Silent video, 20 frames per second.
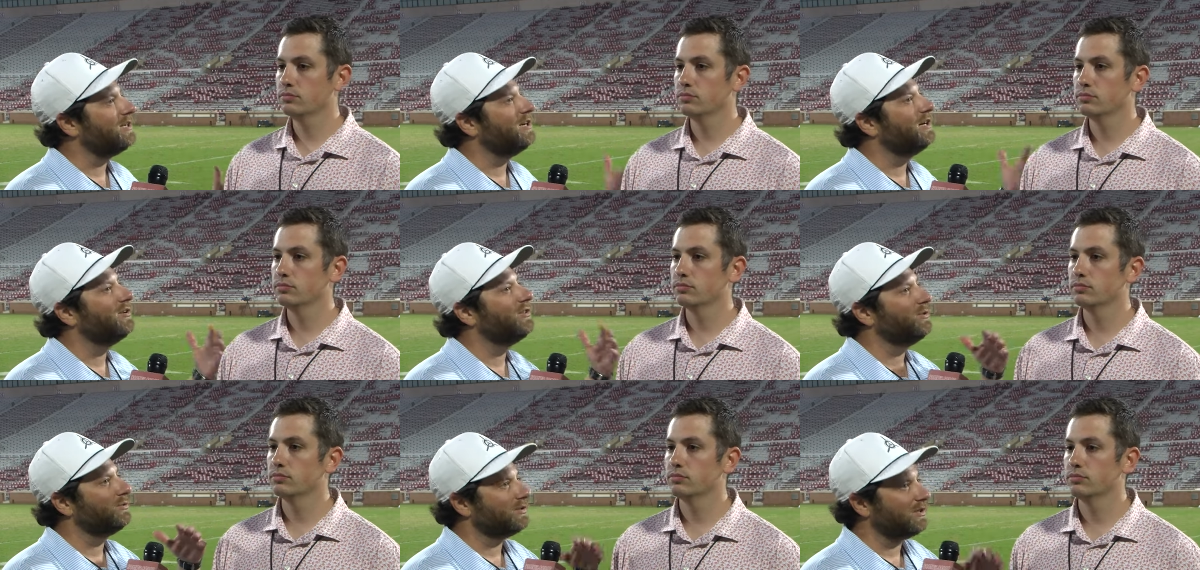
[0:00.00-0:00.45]

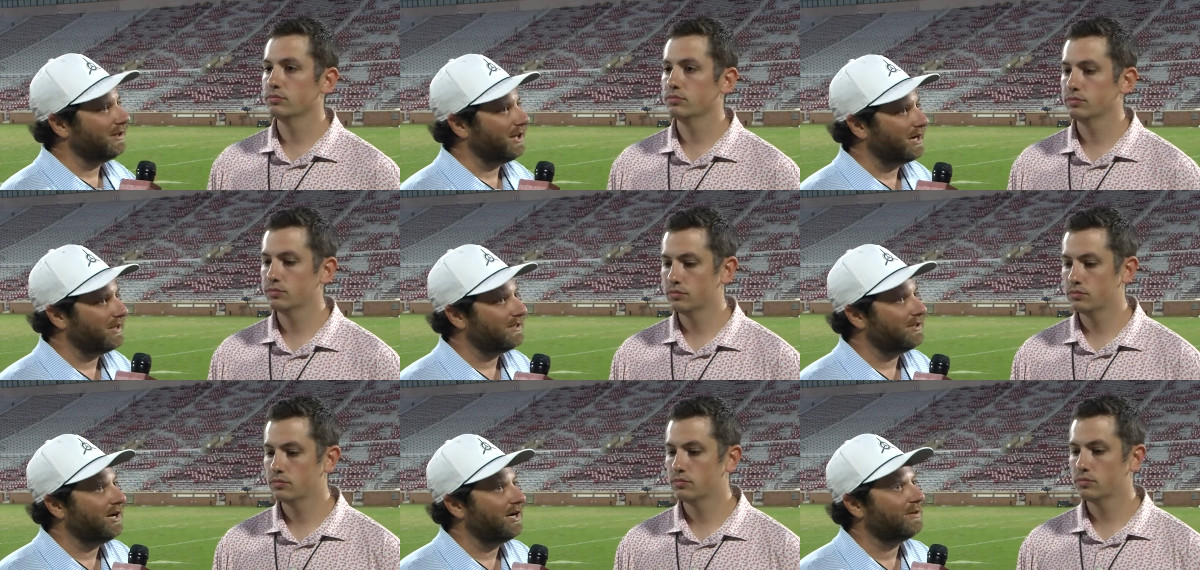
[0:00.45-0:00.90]
Speaker 1: here. There was a lot
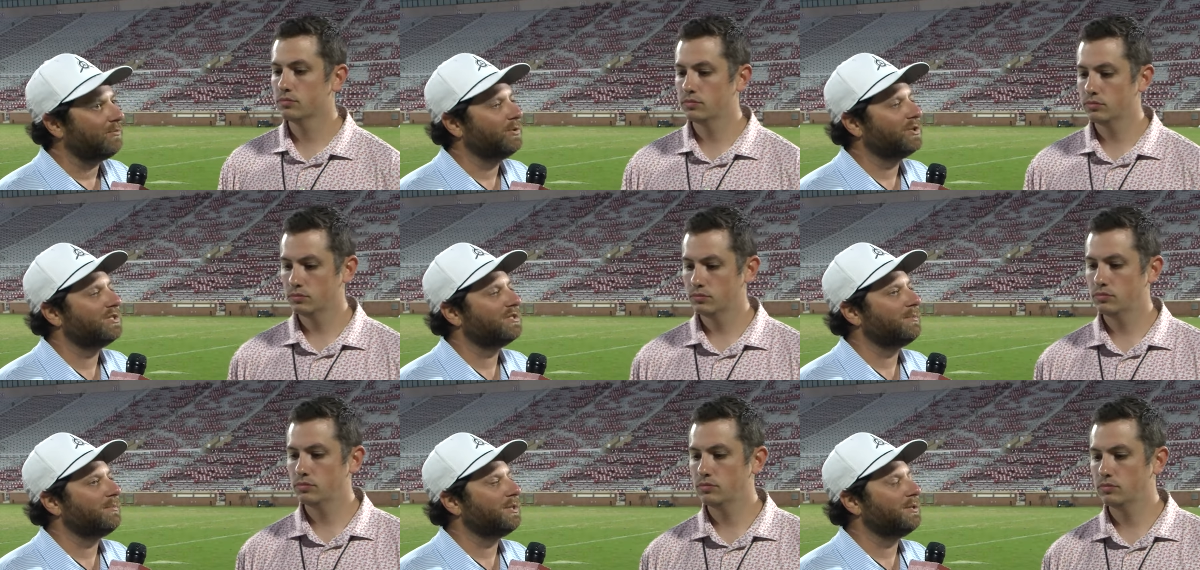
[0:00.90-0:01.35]
of talk with
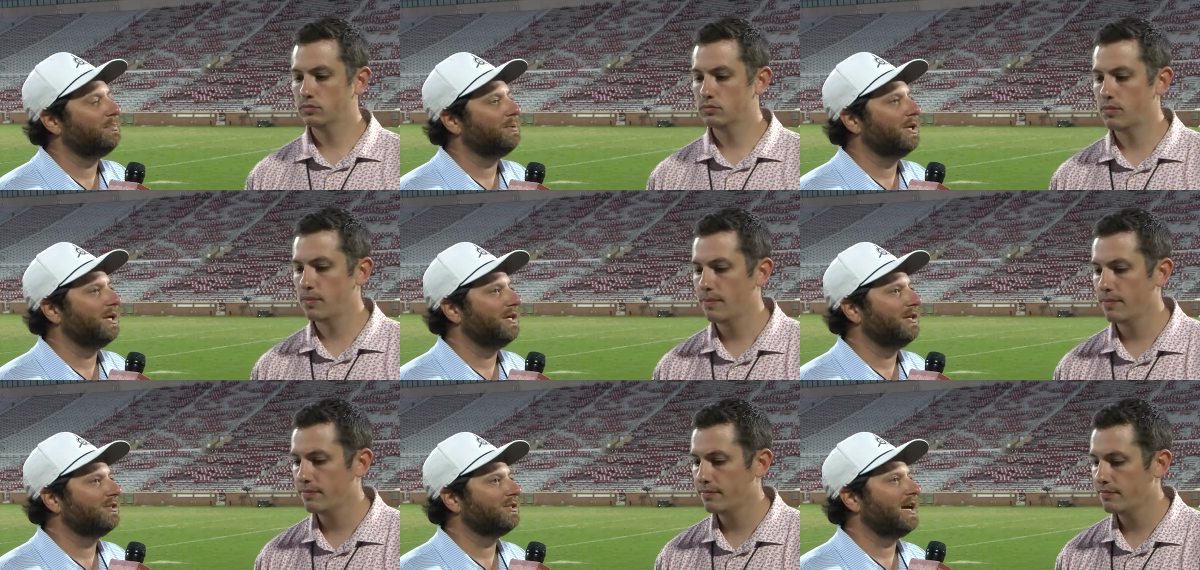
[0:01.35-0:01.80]
some of the
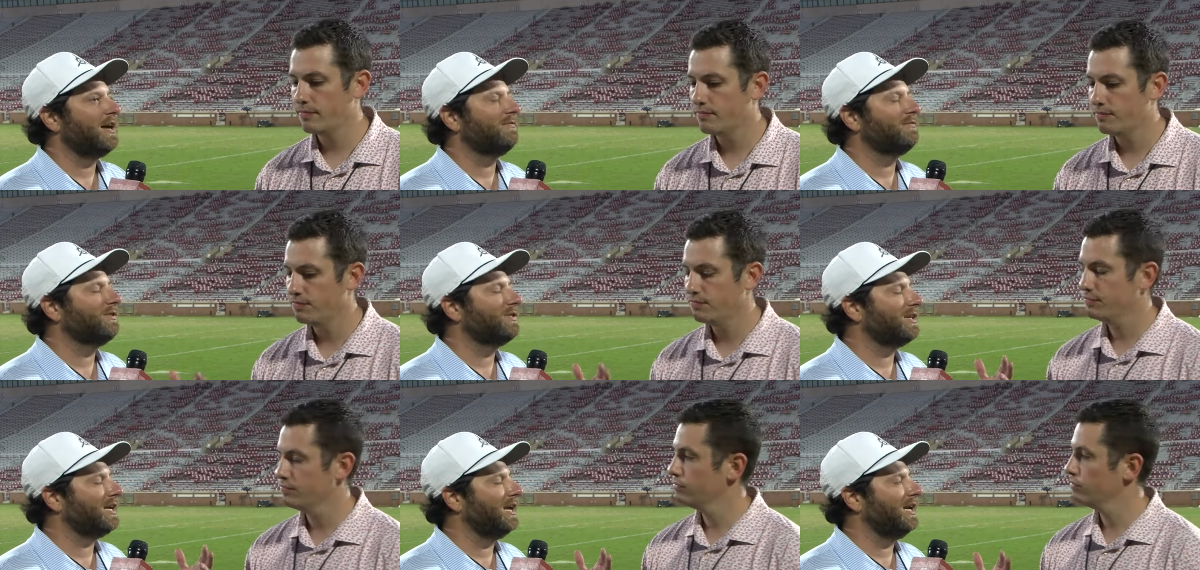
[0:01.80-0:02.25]
players
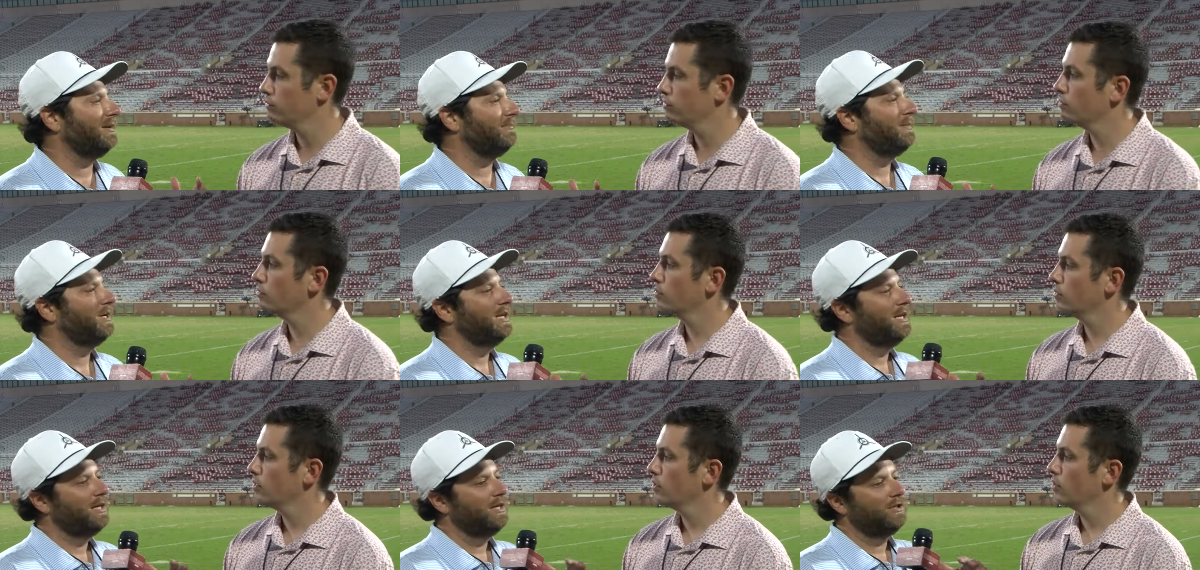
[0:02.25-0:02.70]
after the game,
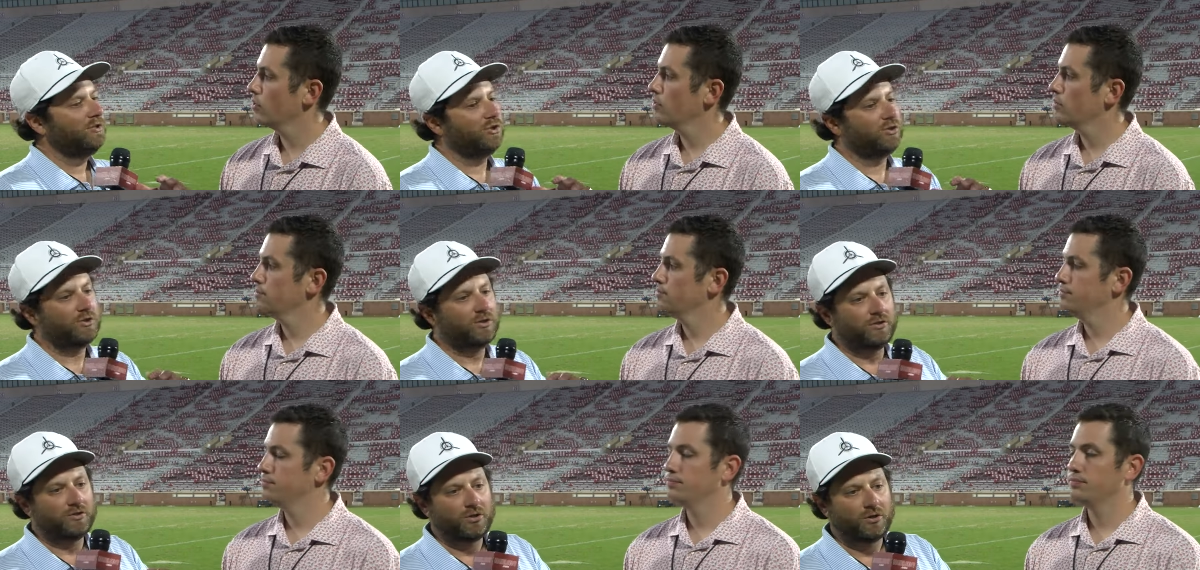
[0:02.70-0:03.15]

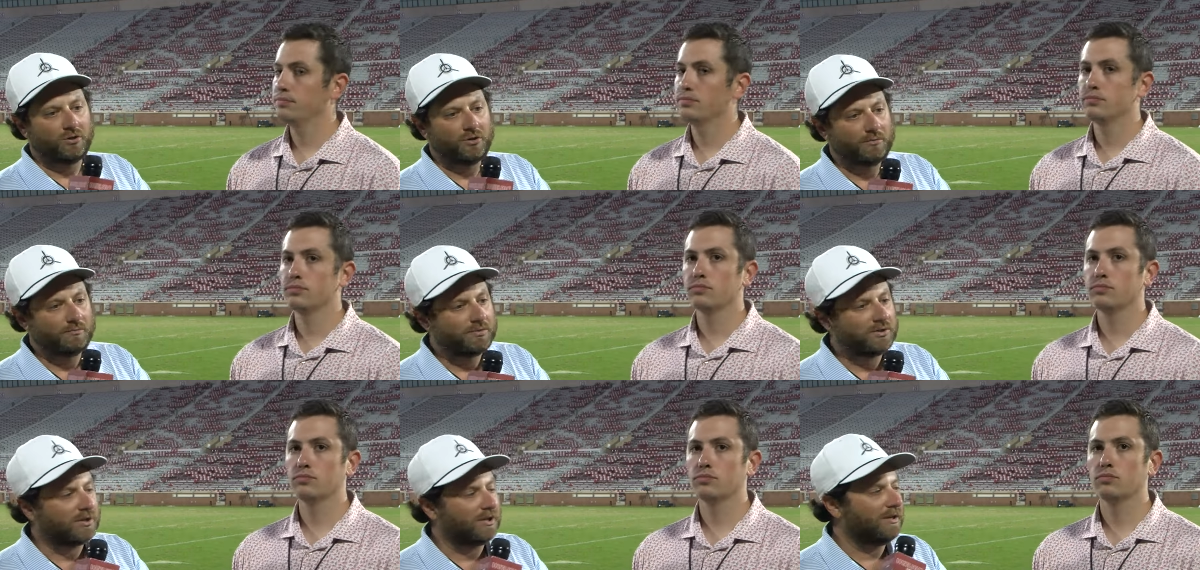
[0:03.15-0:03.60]
just in
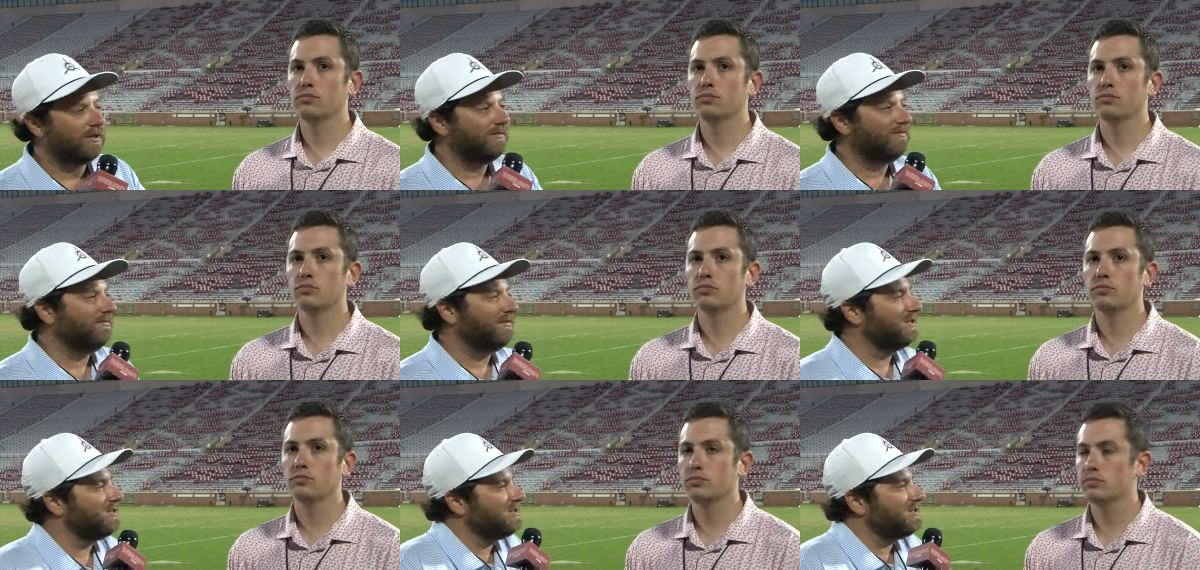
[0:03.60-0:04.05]
terms
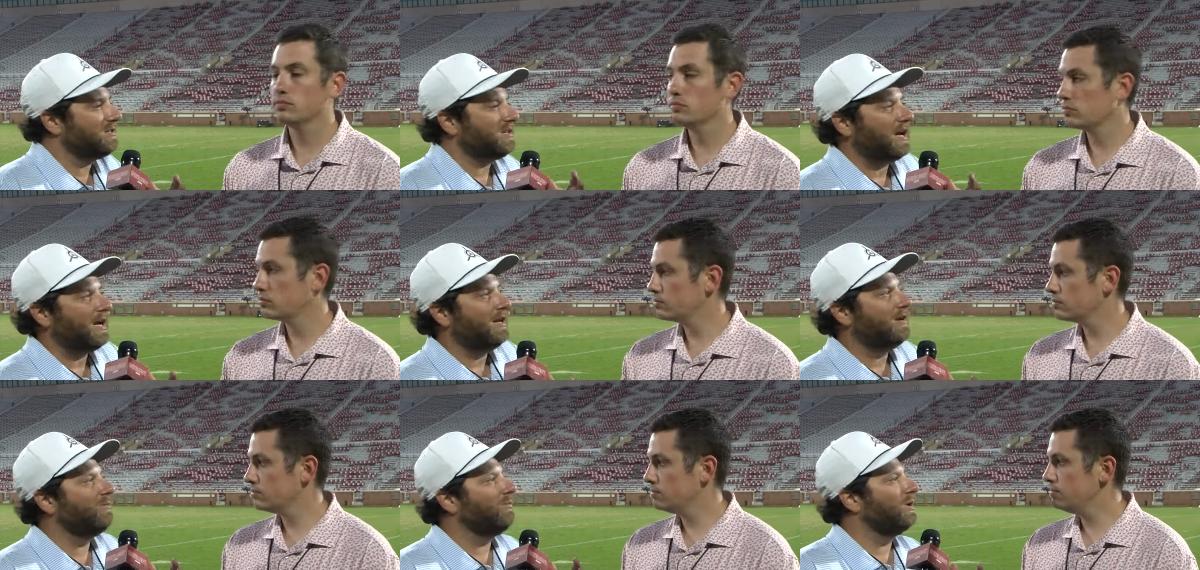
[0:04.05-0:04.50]
of this is
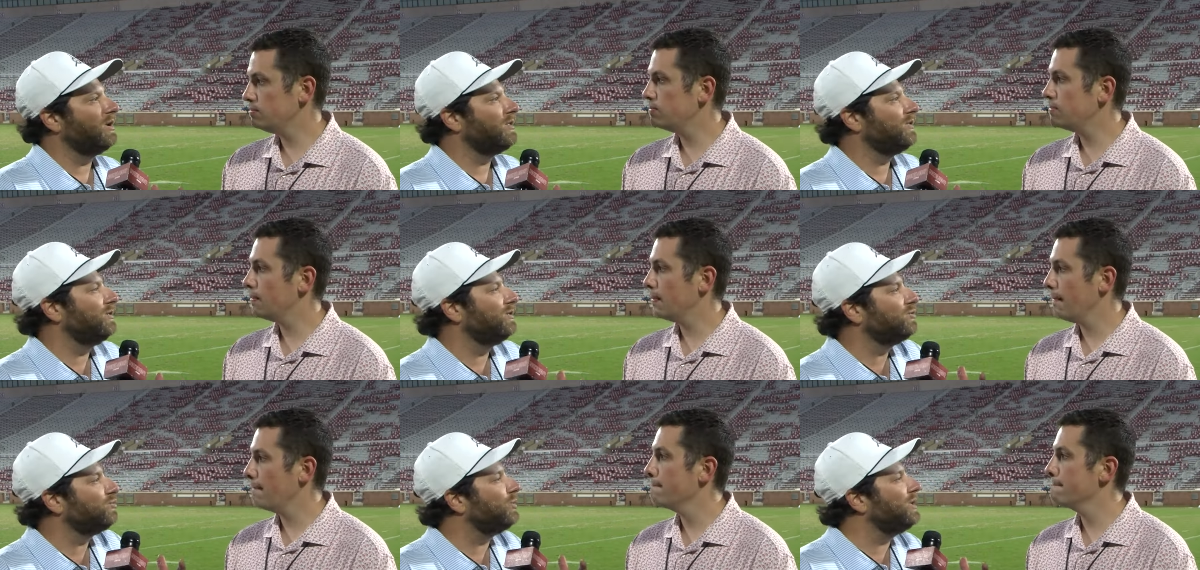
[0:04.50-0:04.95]
kind of one of
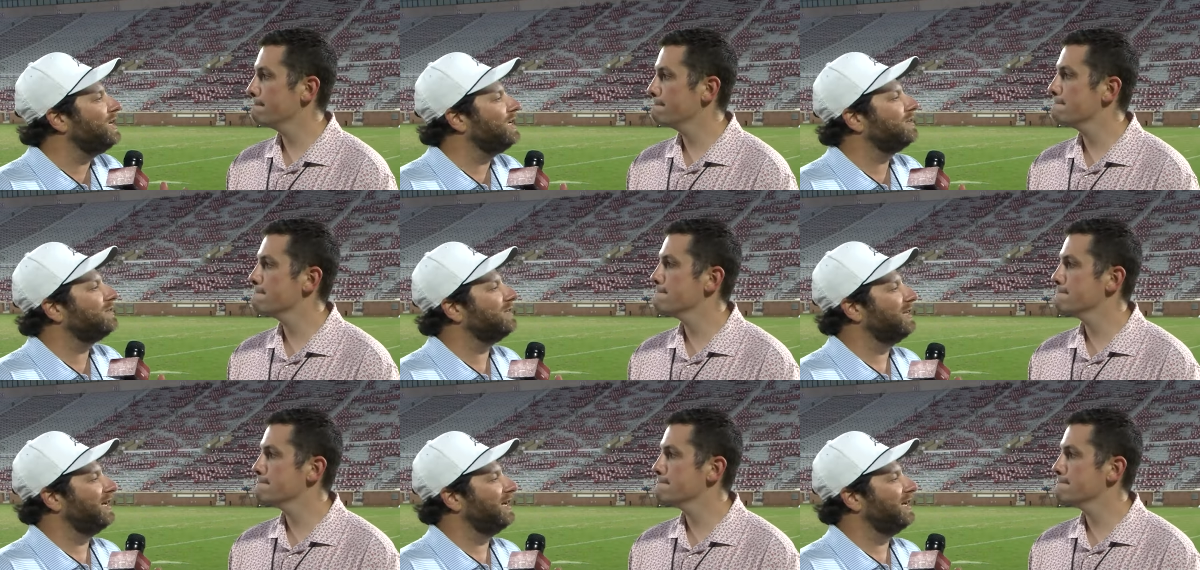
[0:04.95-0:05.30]
those weeks